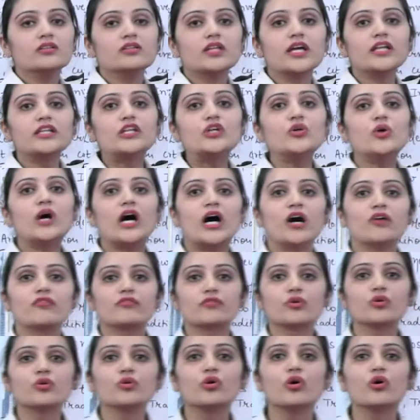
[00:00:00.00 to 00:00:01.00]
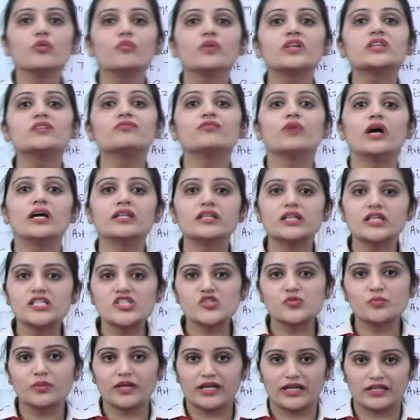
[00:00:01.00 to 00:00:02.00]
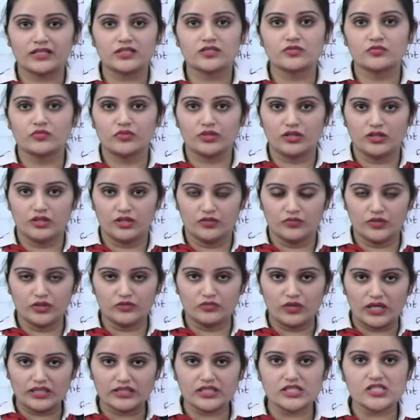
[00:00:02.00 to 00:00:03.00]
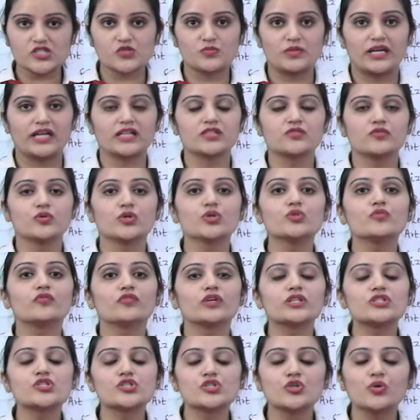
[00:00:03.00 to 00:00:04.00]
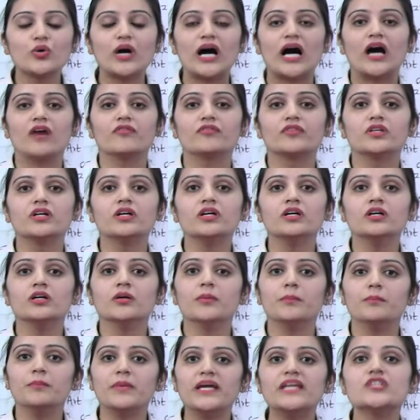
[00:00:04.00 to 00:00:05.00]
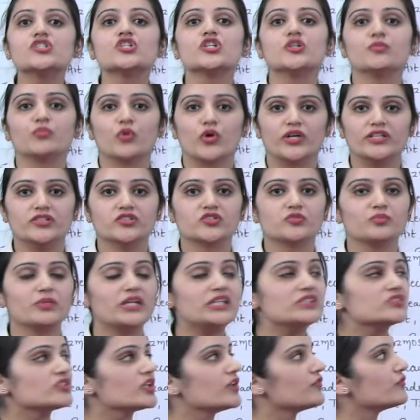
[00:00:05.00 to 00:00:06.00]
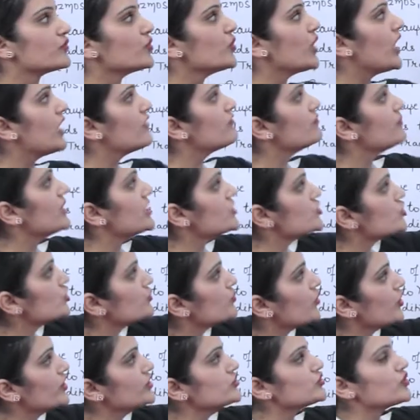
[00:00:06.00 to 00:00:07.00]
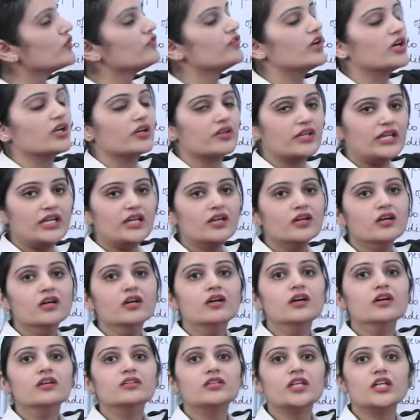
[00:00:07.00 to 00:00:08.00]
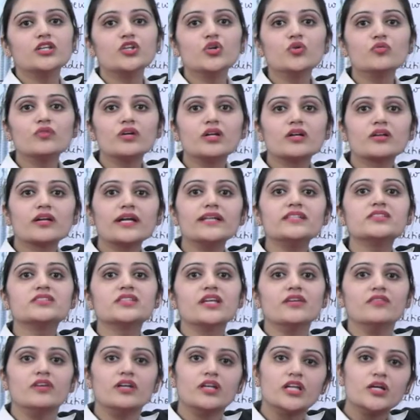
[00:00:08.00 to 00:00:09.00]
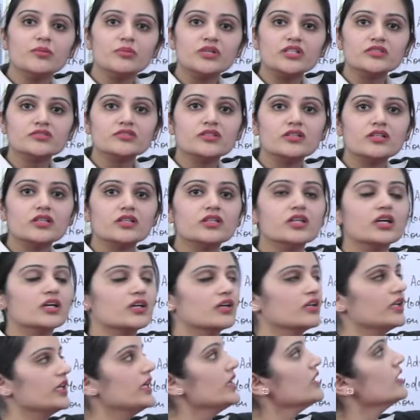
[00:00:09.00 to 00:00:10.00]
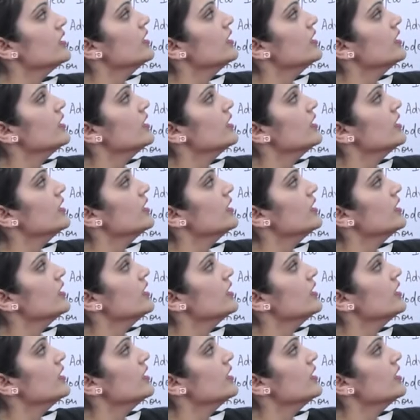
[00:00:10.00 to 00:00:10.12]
then you have to go with one aspect which you have the major points. Means if you have major points of agree, then you will write 70% in agree